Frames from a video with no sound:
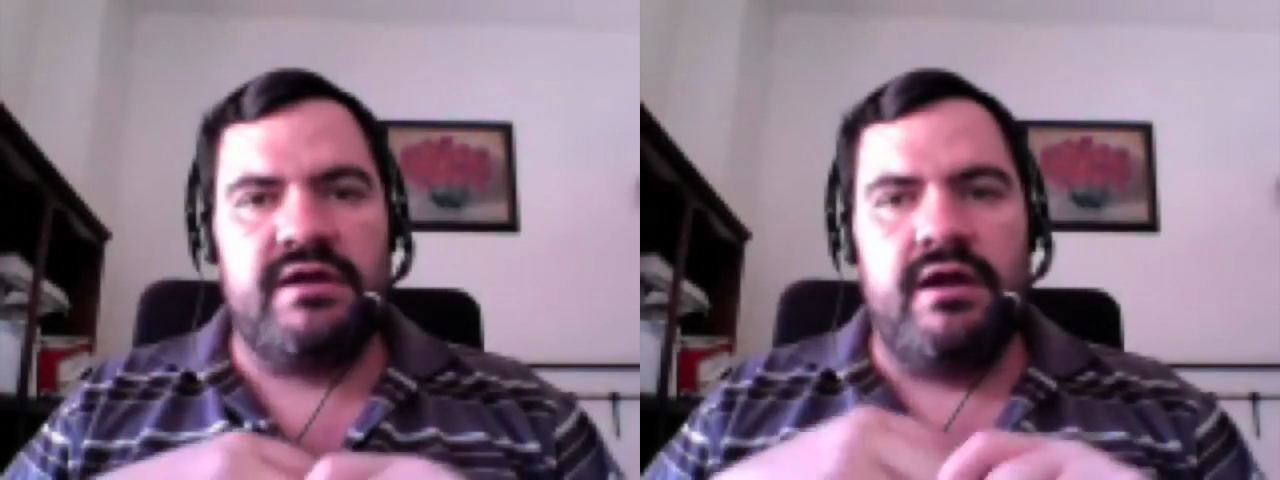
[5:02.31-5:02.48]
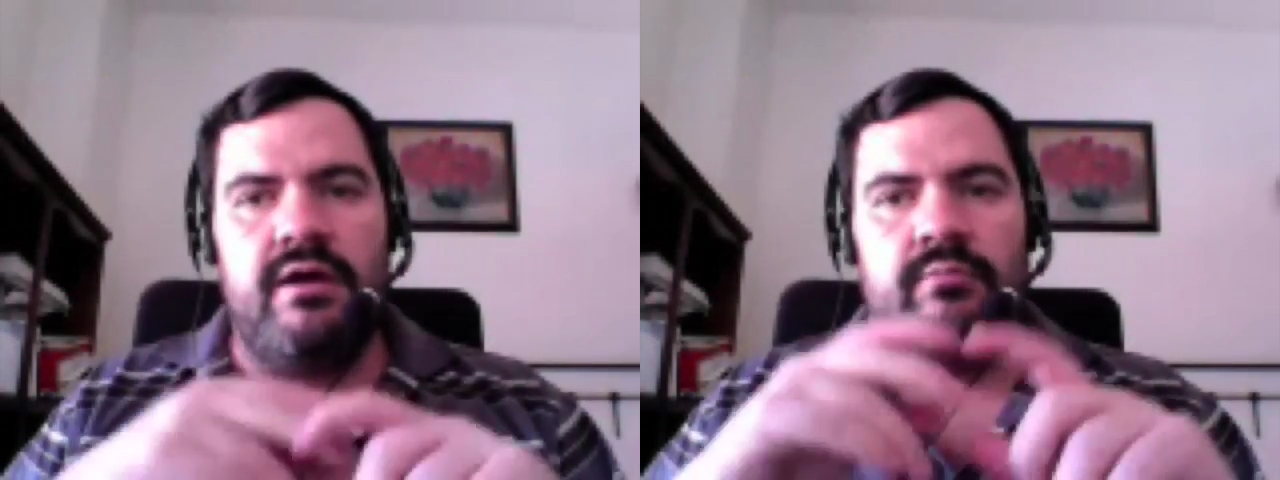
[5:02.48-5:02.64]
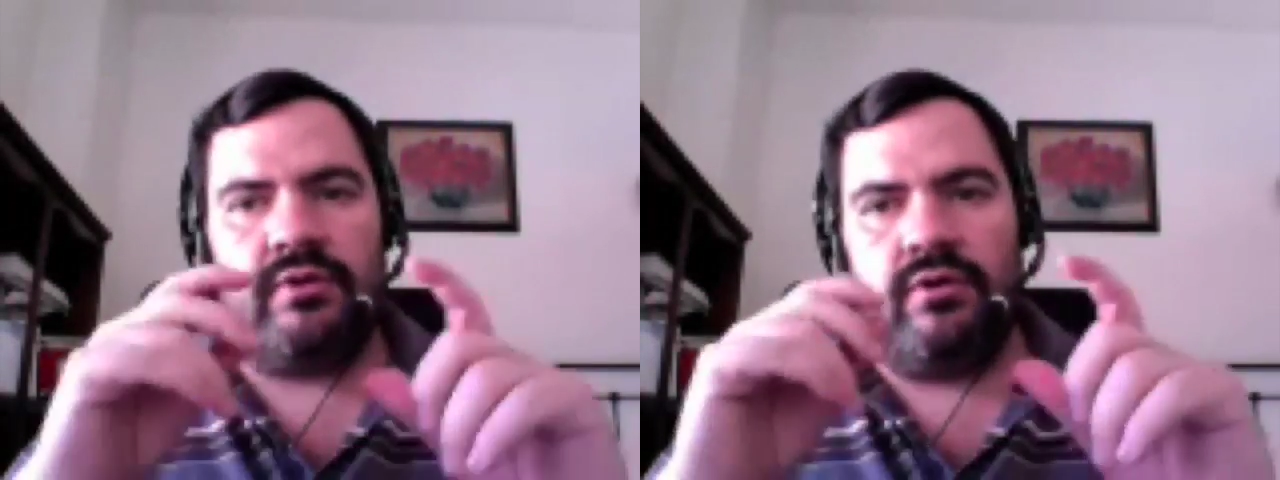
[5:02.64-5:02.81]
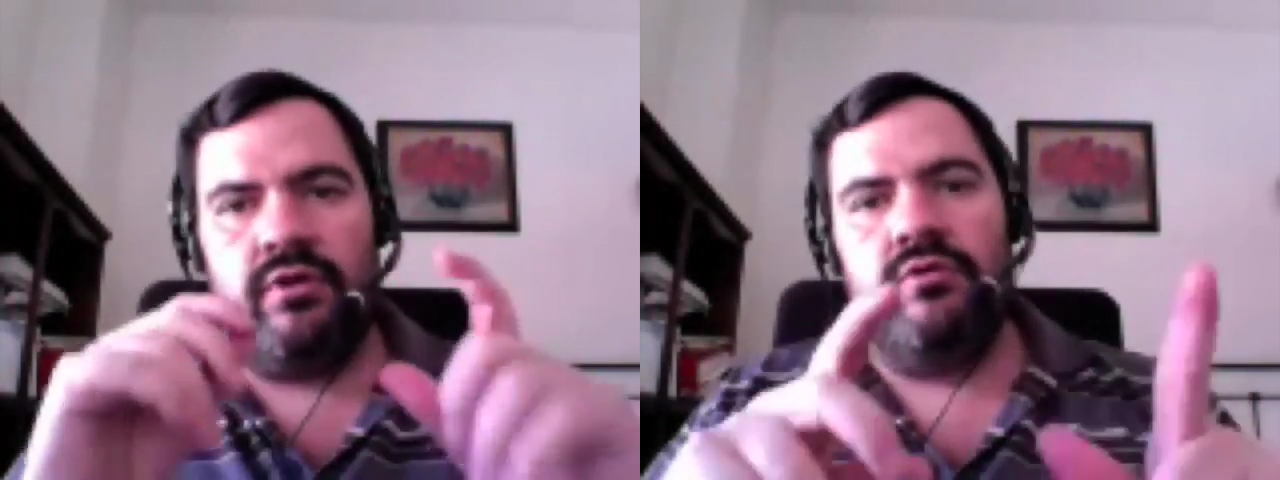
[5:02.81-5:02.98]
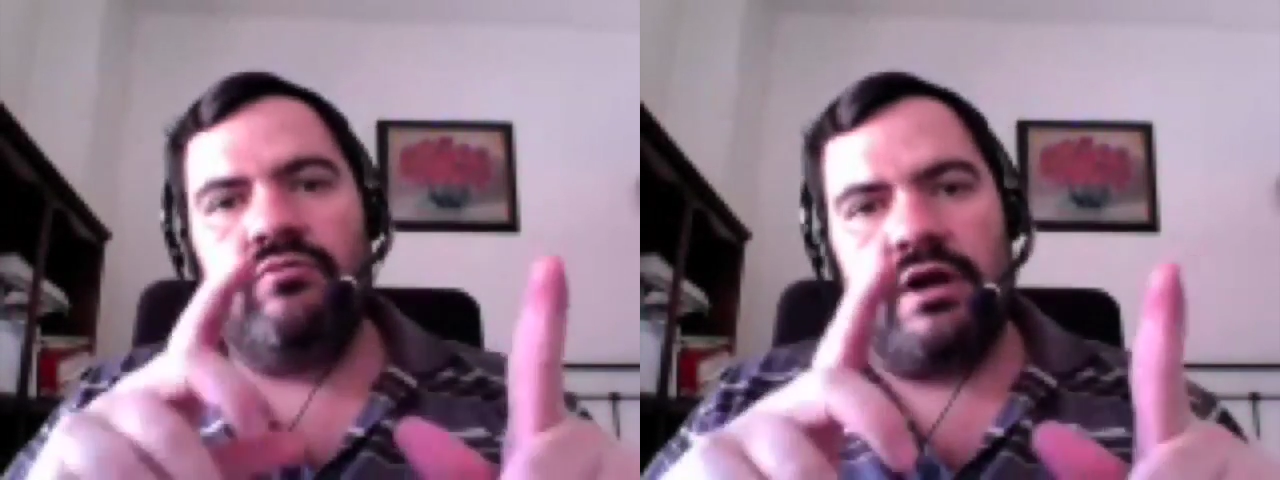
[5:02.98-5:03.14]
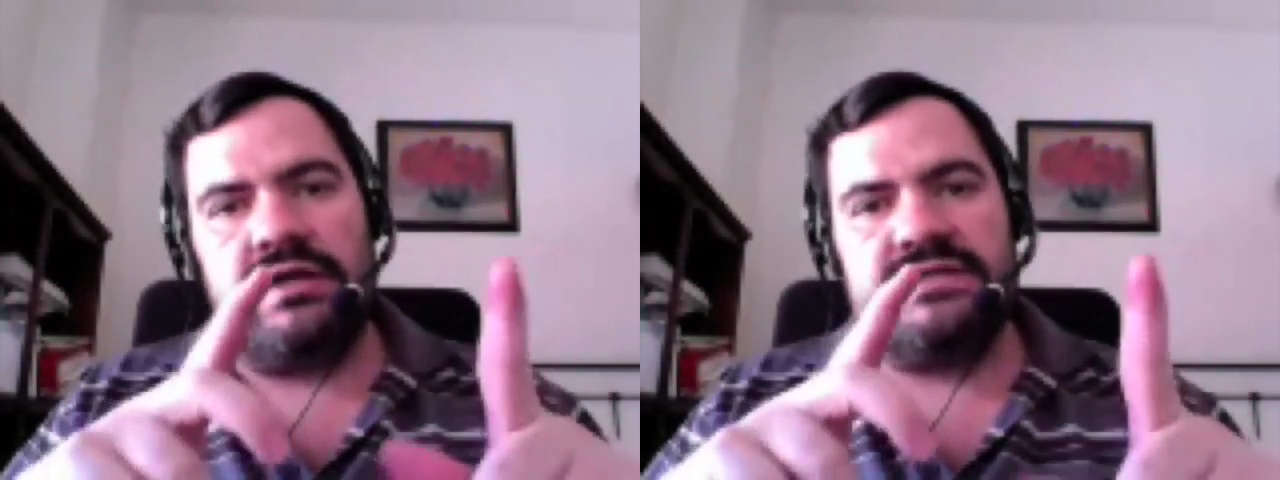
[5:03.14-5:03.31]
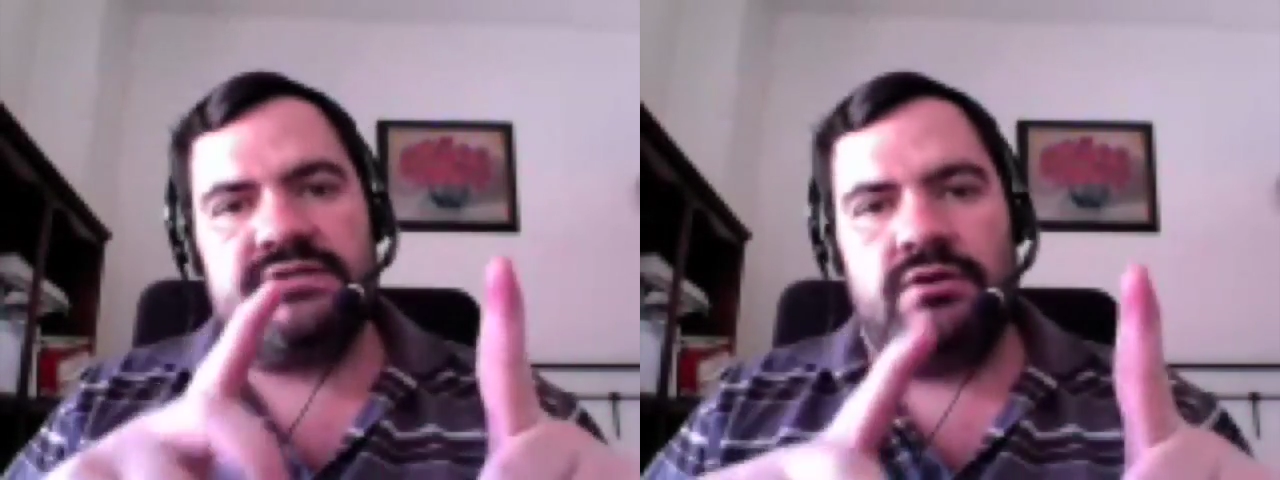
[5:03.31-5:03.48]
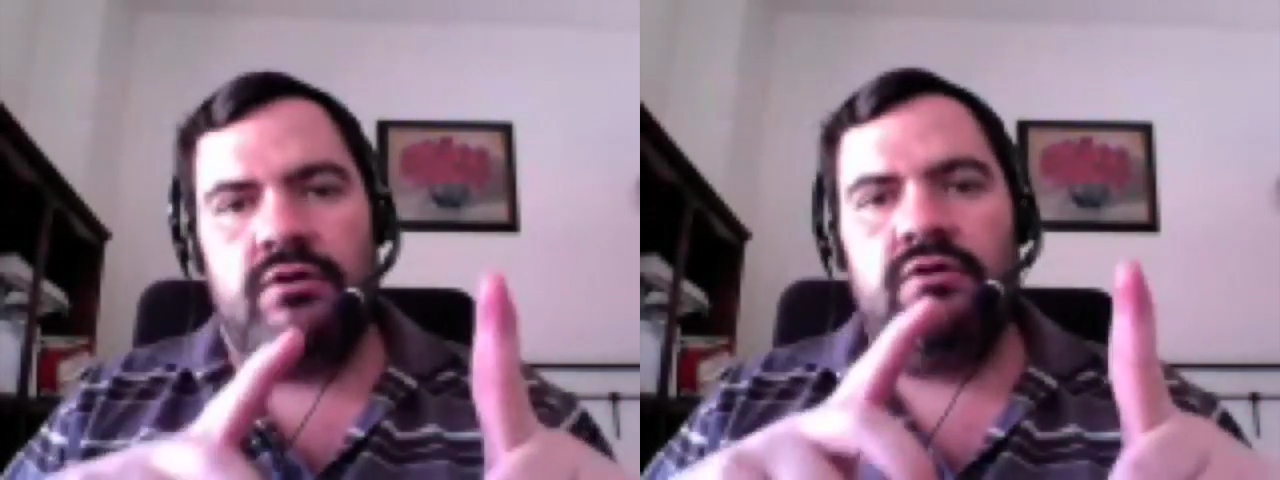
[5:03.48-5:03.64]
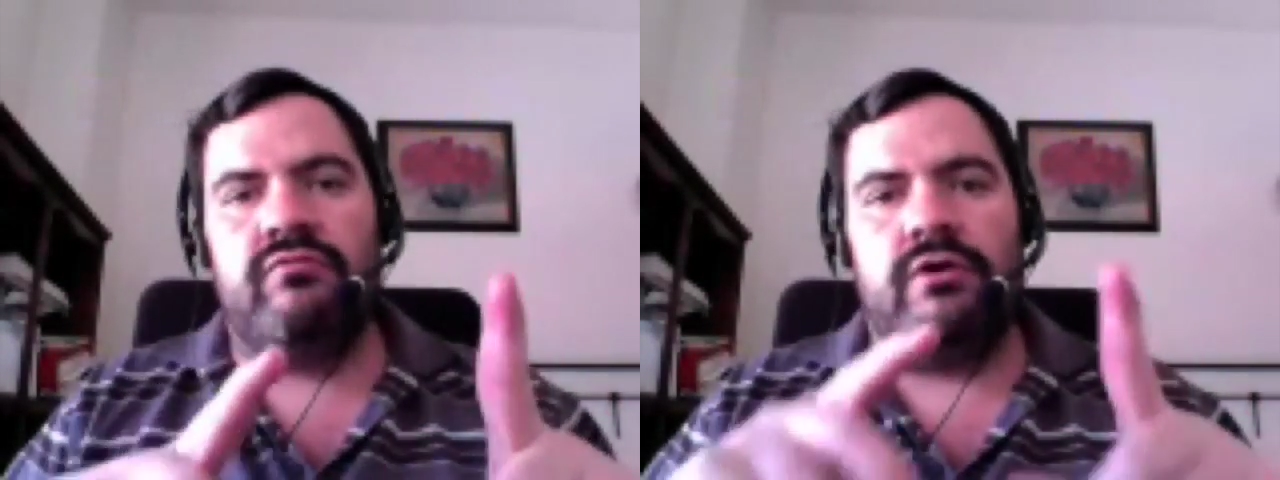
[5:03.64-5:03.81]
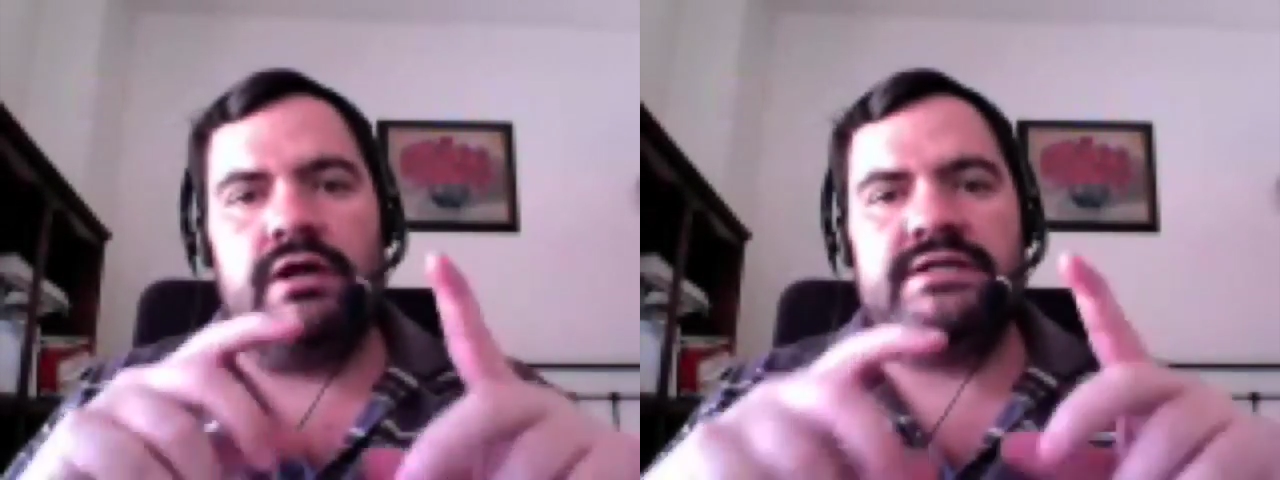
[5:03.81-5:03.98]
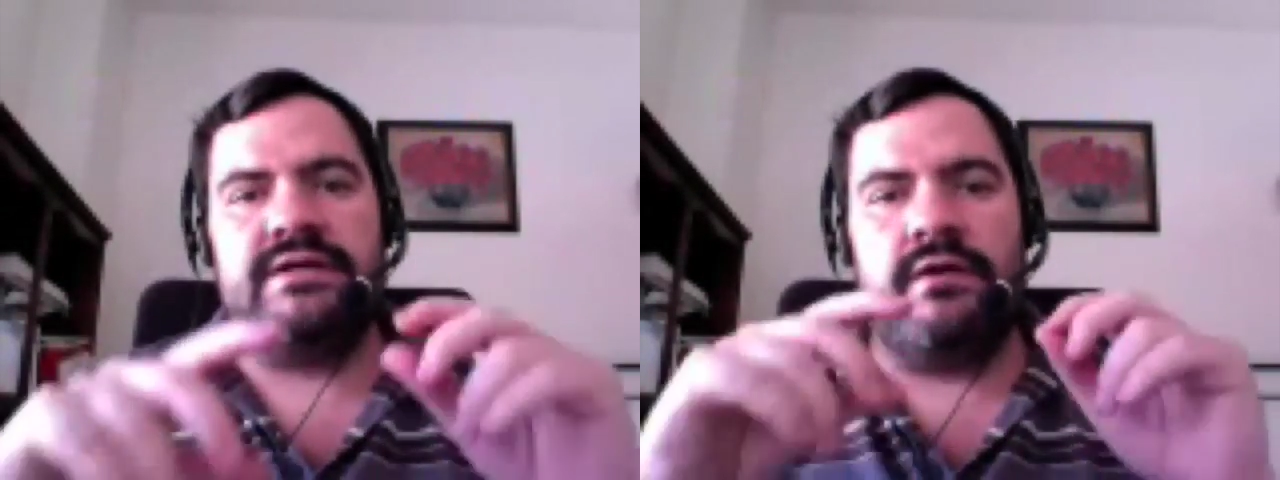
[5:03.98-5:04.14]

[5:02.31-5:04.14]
But always, always